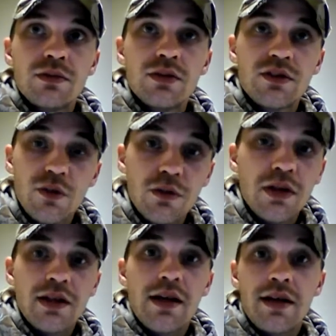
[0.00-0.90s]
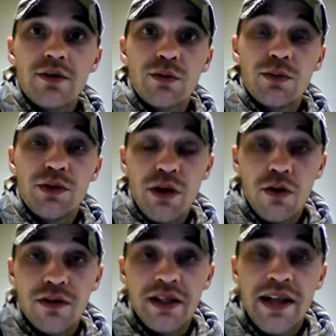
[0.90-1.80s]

school classroom. You go over to